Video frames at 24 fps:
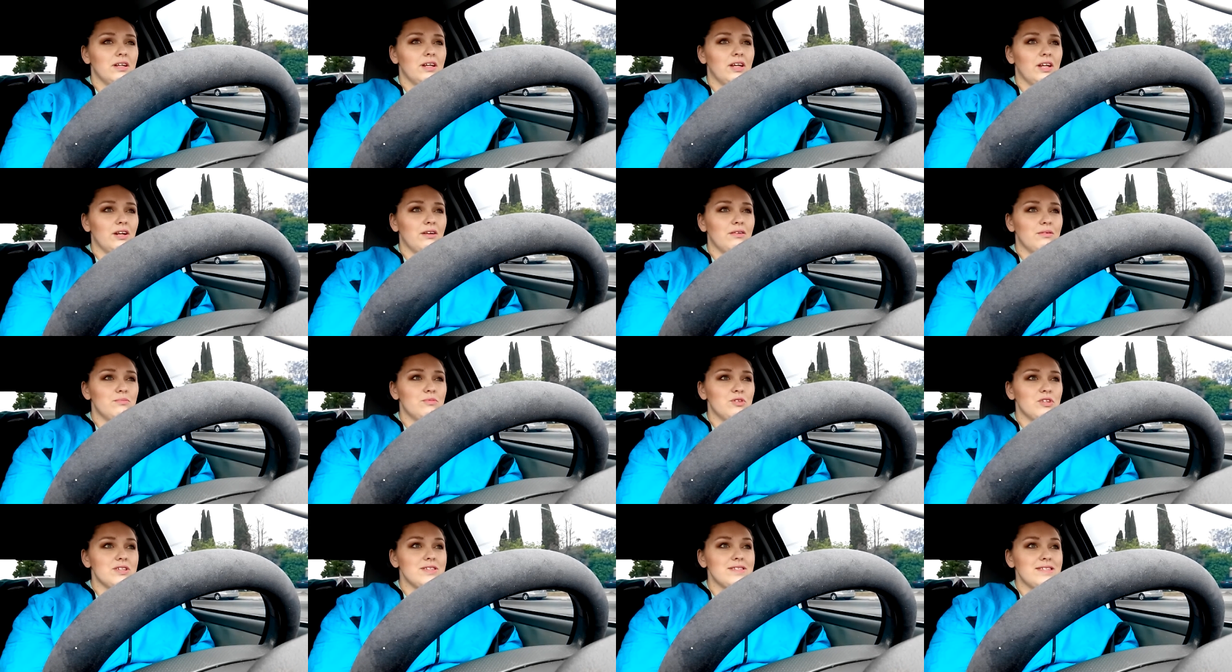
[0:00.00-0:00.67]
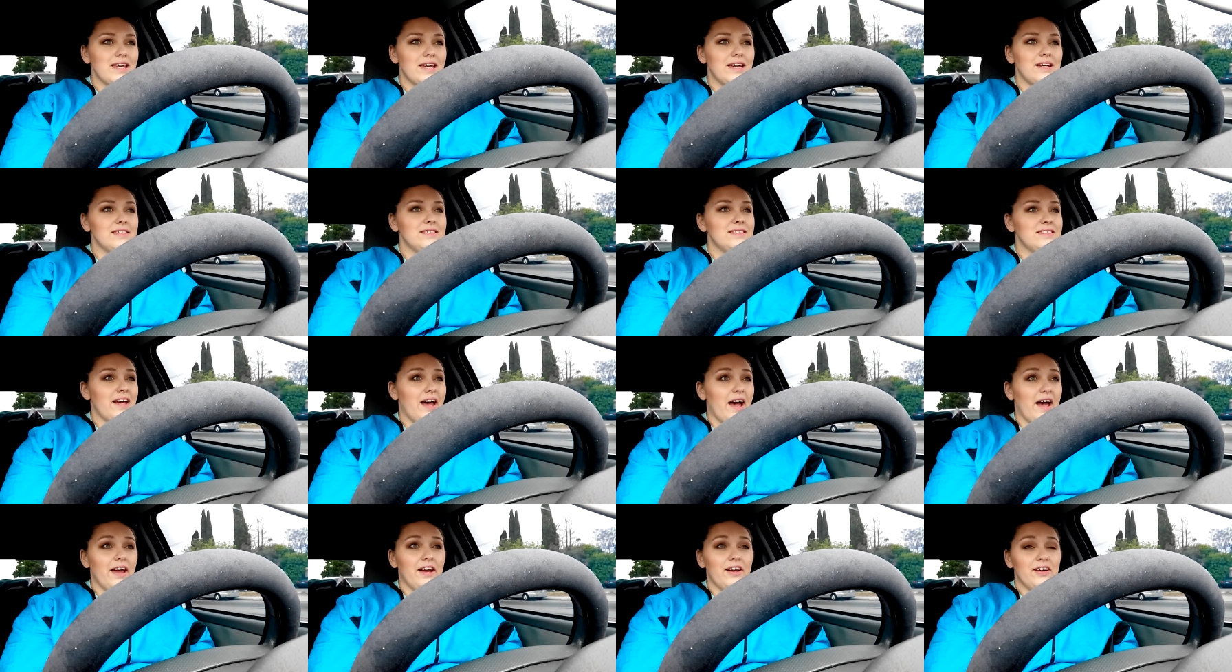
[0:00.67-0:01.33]
I'm just
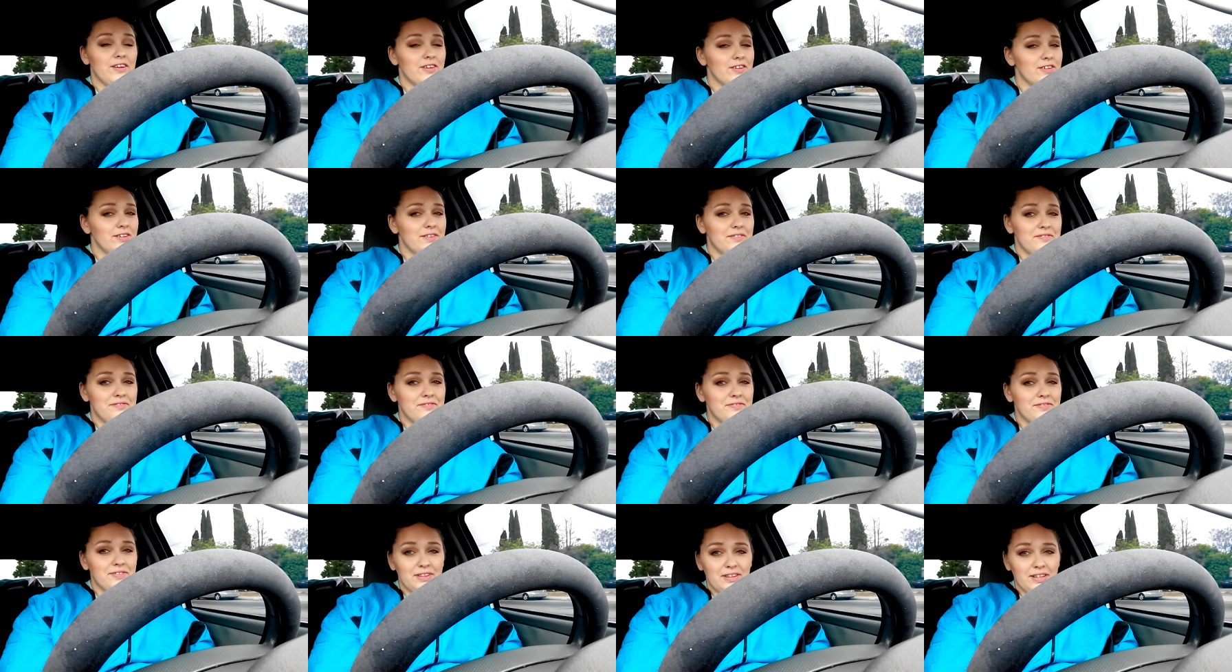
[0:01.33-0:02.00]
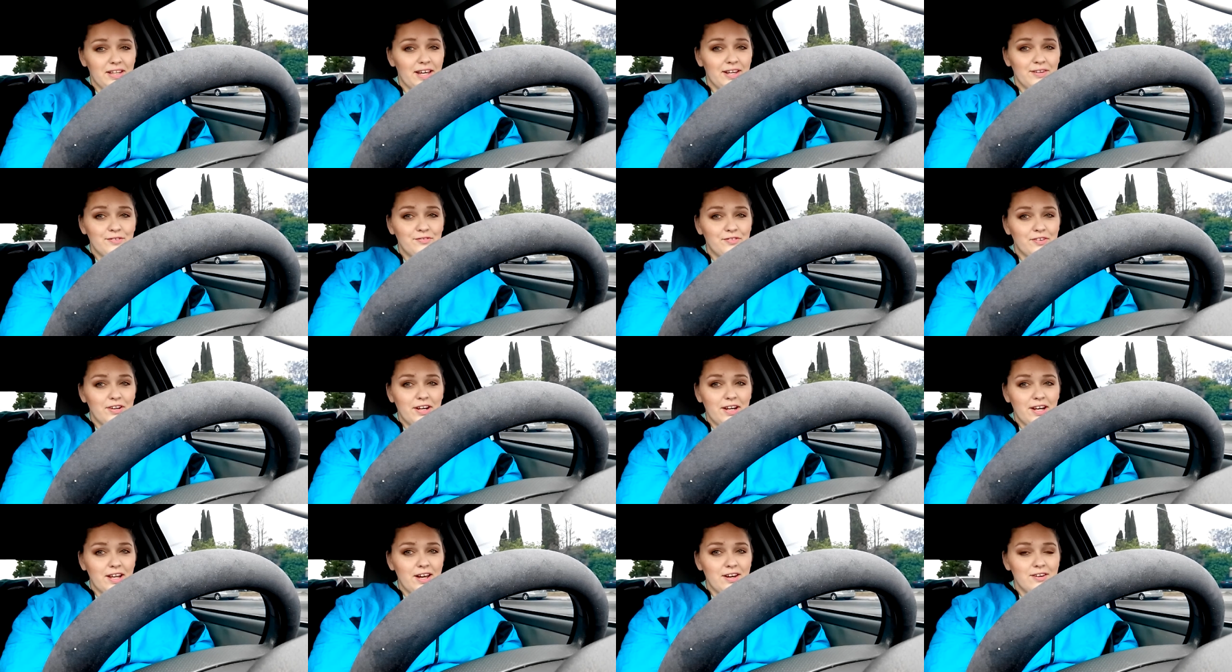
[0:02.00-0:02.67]
tired of life
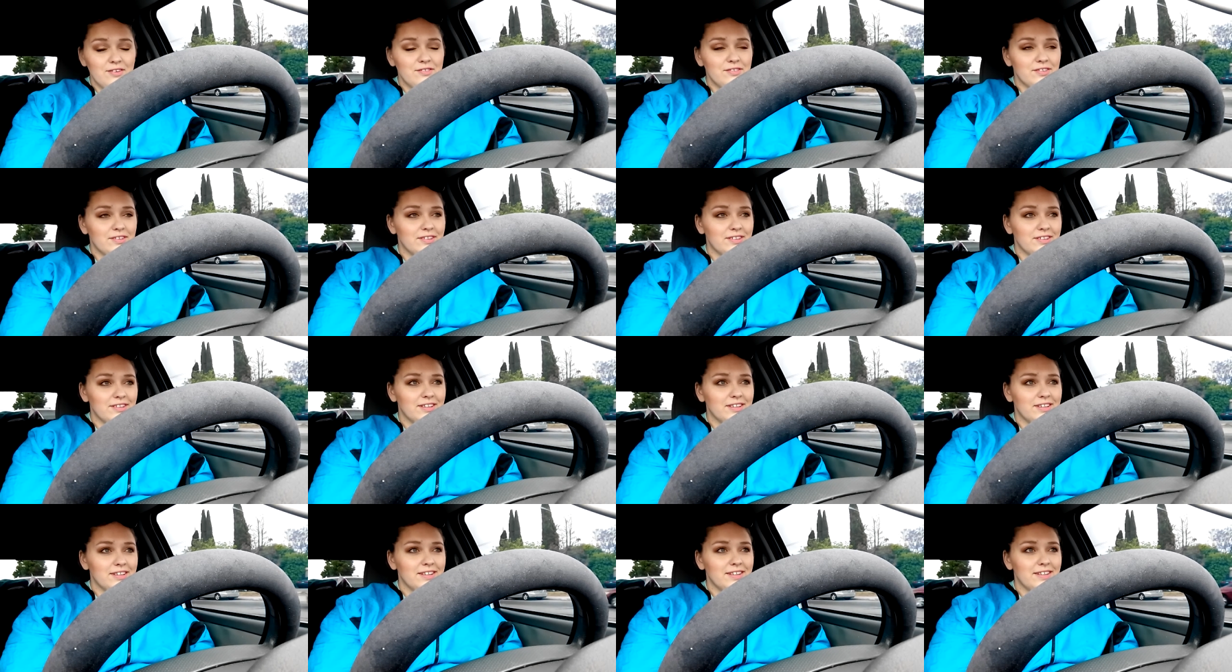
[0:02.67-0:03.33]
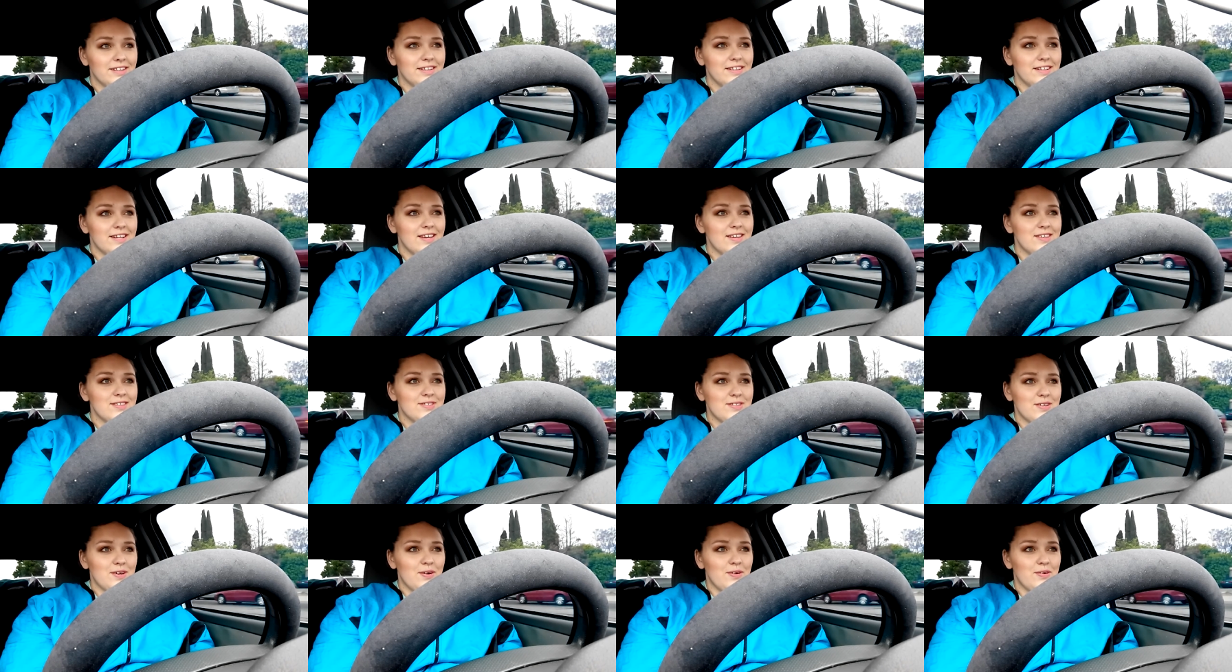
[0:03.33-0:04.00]
right now.
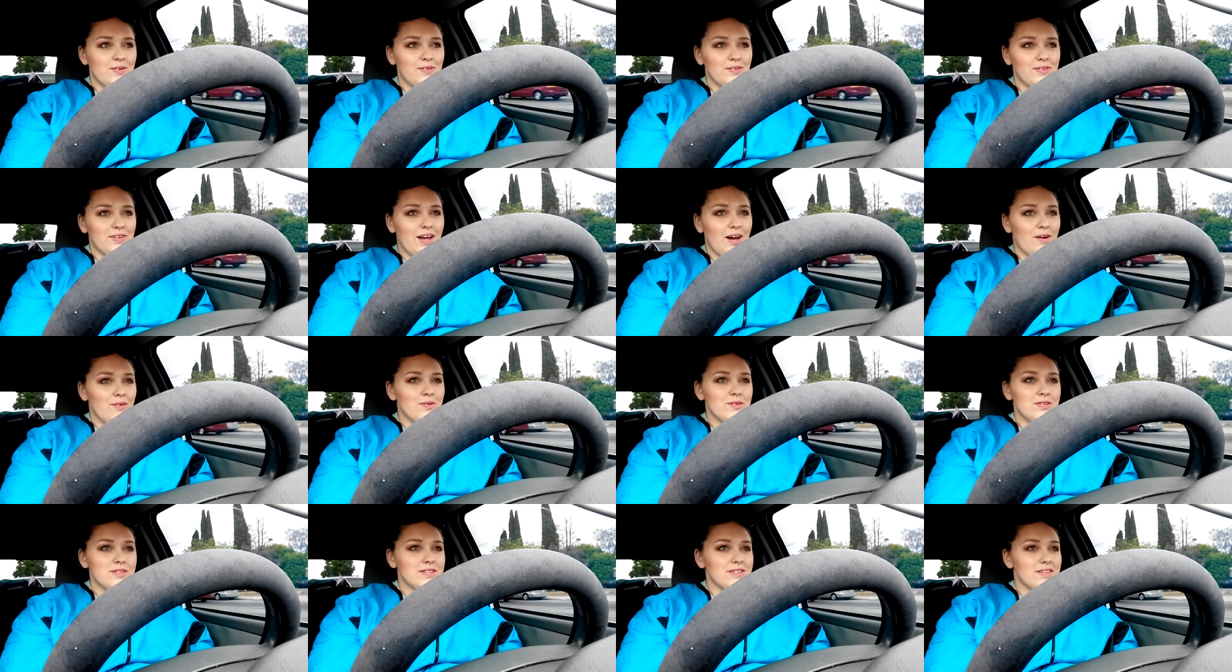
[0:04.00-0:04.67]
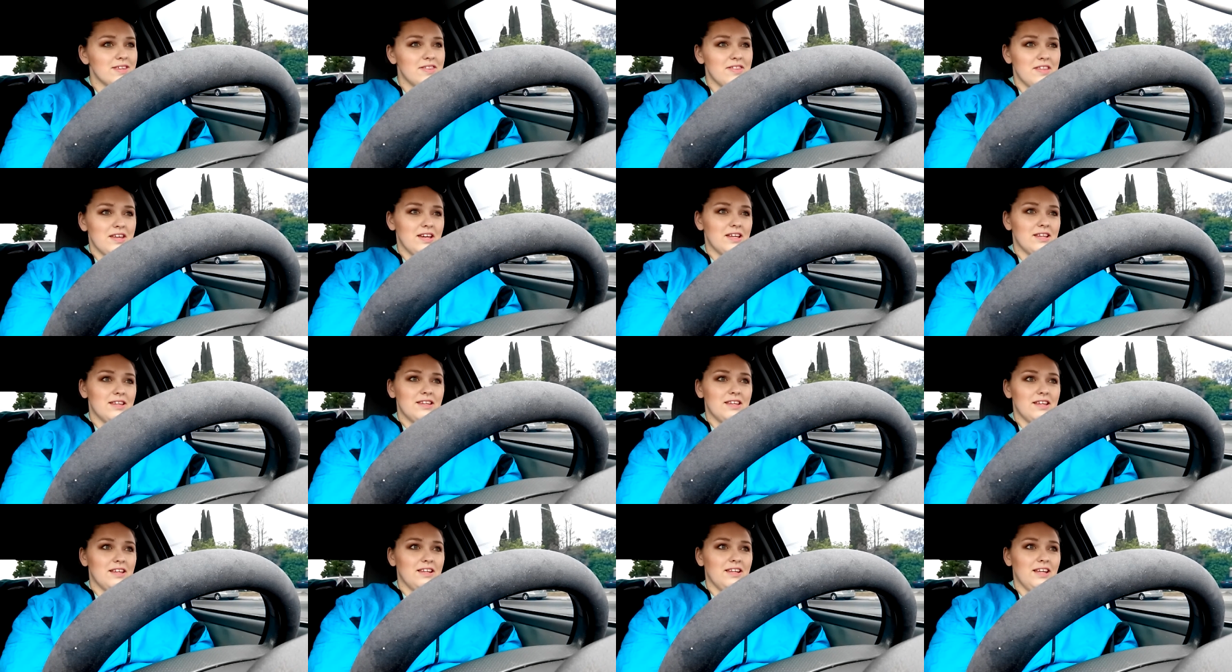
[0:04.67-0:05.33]
So that was the
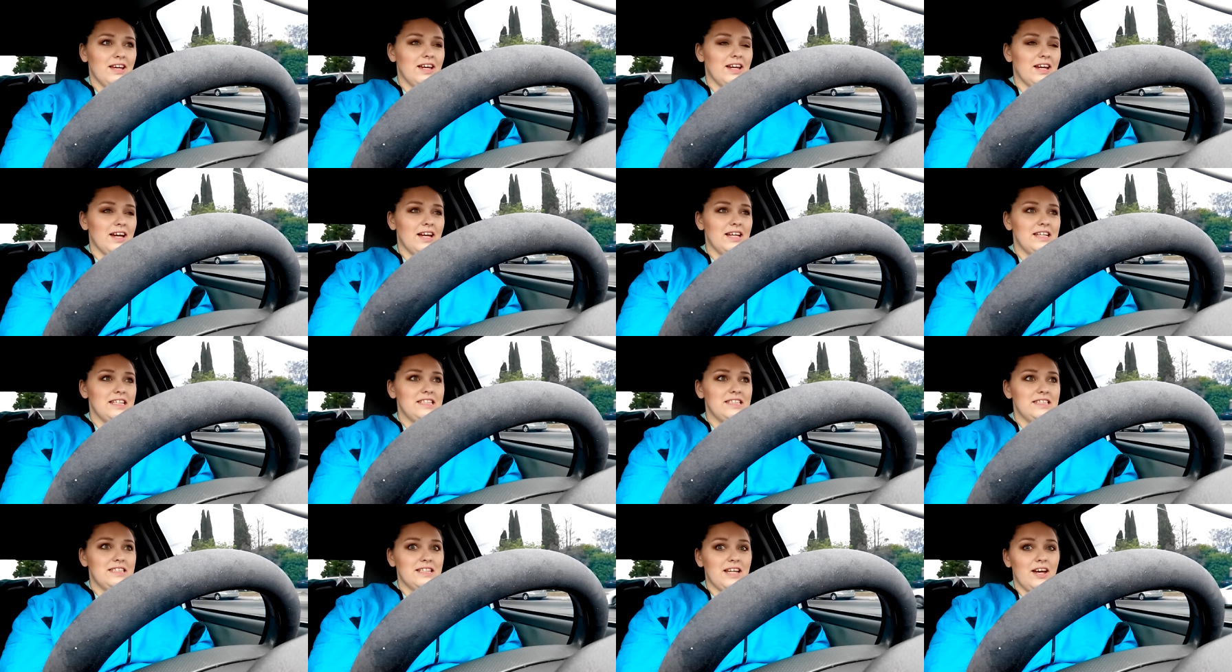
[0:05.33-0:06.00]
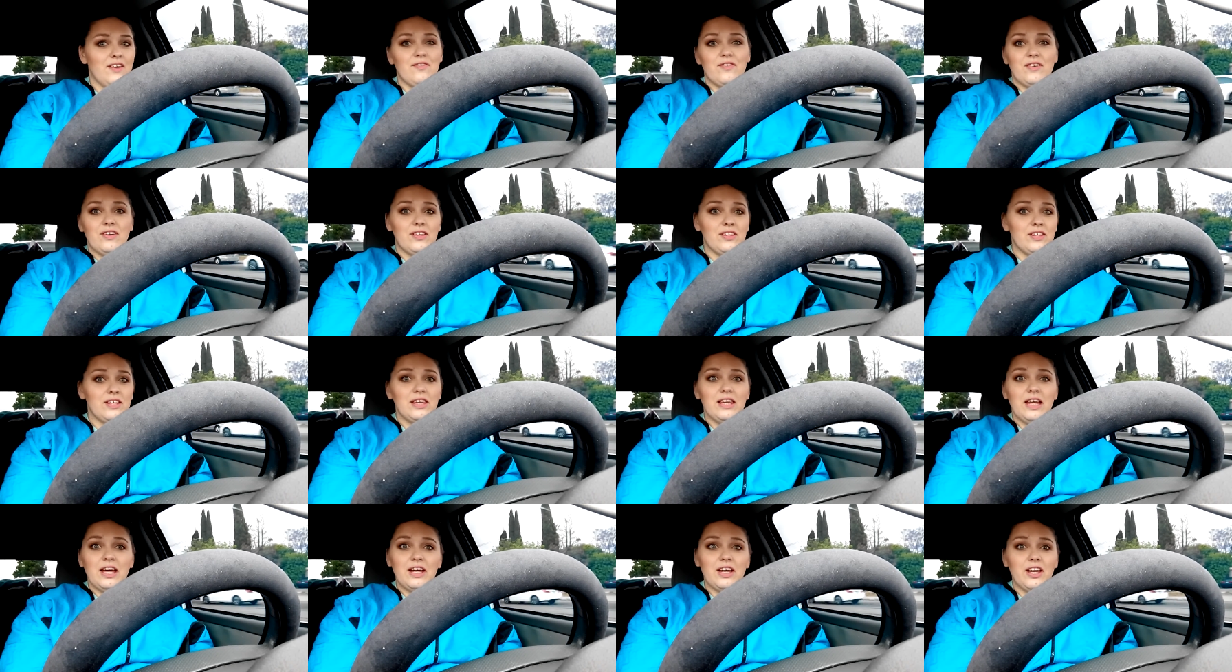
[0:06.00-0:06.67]
thing that I
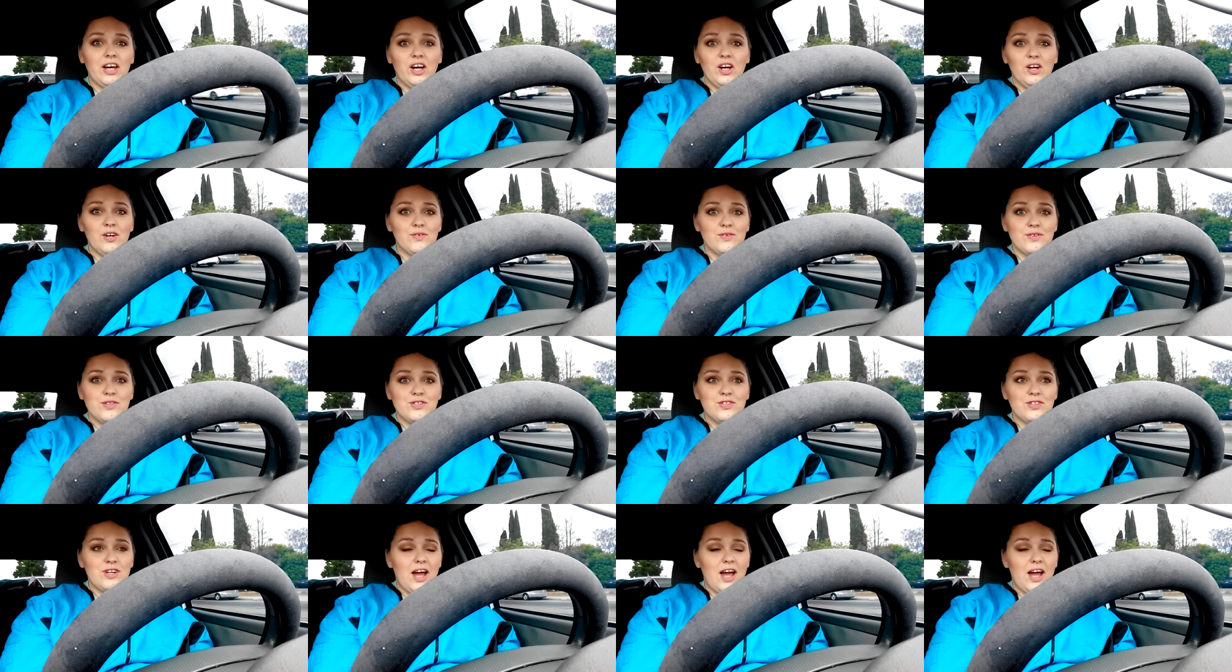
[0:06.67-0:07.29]
definitely let go, was